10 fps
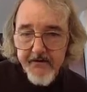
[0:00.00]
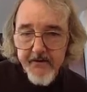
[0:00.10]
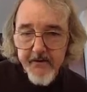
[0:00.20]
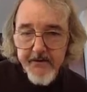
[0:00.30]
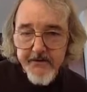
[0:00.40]

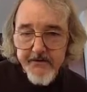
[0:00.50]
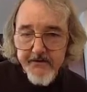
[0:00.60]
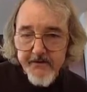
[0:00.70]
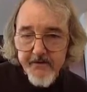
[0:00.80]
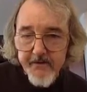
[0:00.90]
So we
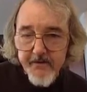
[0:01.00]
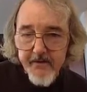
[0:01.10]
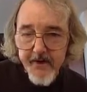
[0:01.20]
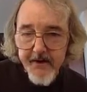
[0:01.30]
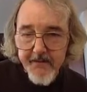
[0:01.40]
just
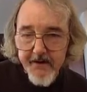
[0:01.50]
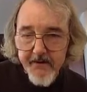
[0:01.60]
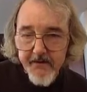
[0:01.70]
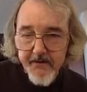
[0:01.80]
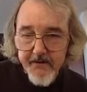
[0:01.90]
climb
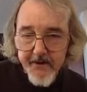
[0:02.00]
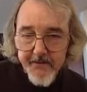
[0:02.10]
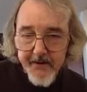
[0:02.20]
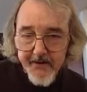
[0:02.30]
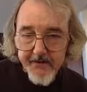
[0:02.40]
that
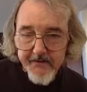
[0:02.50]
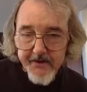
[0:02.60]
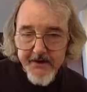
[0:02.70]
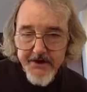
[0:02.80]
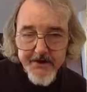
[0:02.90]
dune, come out on the
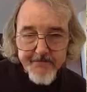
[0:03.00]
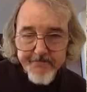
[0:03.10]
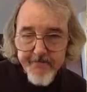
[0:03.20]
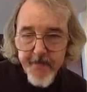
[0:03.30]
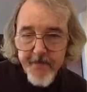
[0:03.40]
village,